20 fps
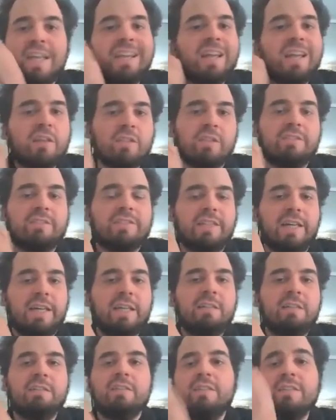another
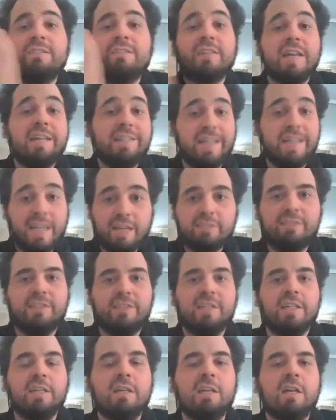site, this site X
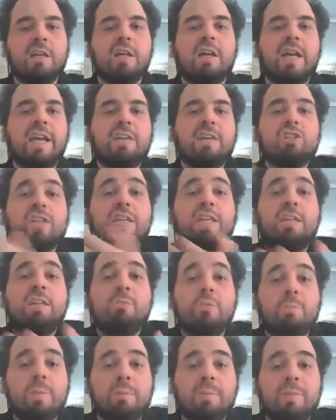here, actually
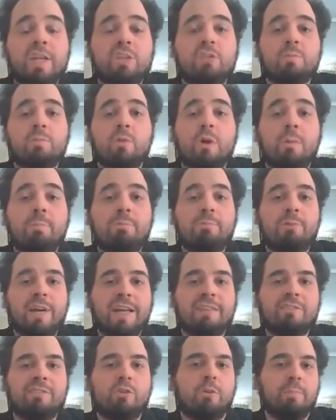it would be much more
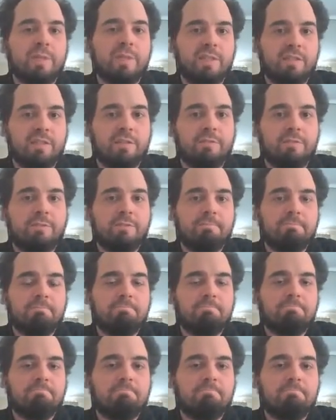price competitive.
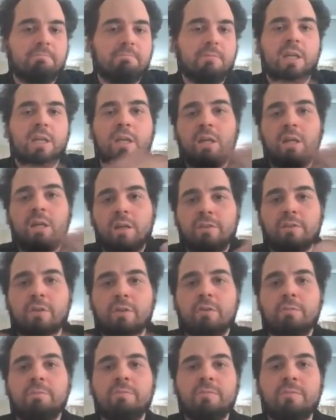
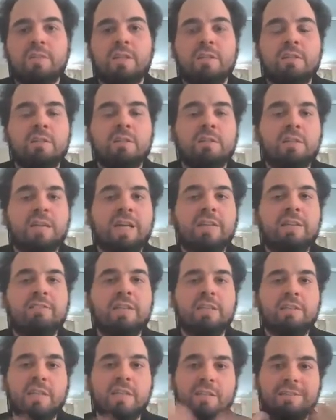So I
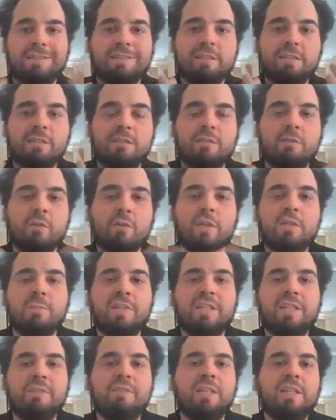think that
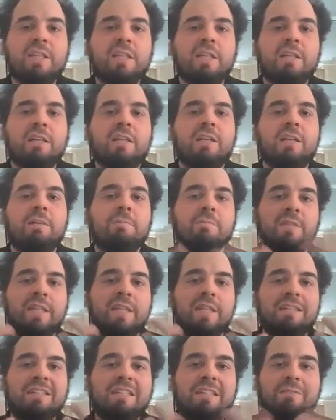ultimately,
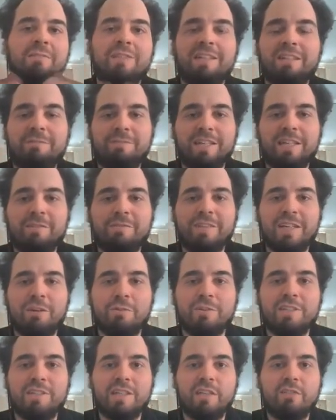given that we have
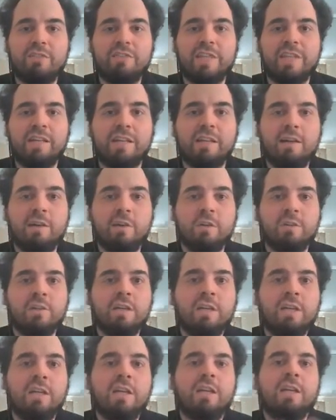nowadays the
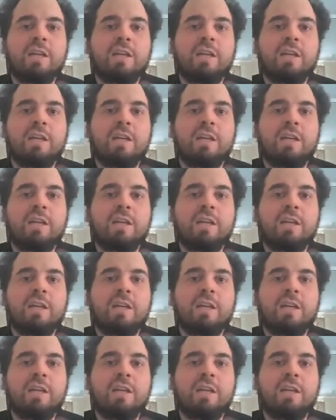cloud